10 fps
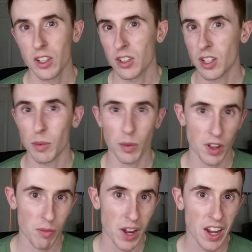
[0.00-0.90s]
Some people
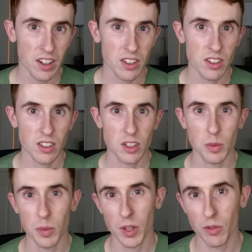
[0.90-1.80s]
have Macs, some
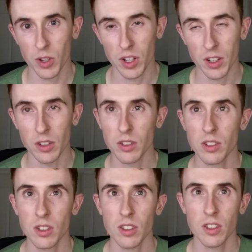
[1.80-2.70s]
people have
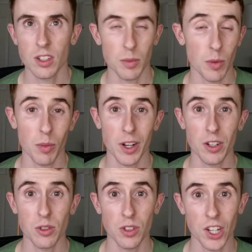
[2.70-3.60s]
Windows, some people might
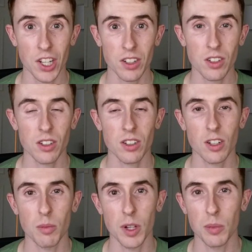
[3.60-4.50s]
use Linux,
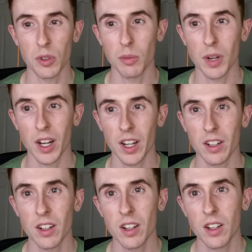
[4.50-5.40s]
some people might,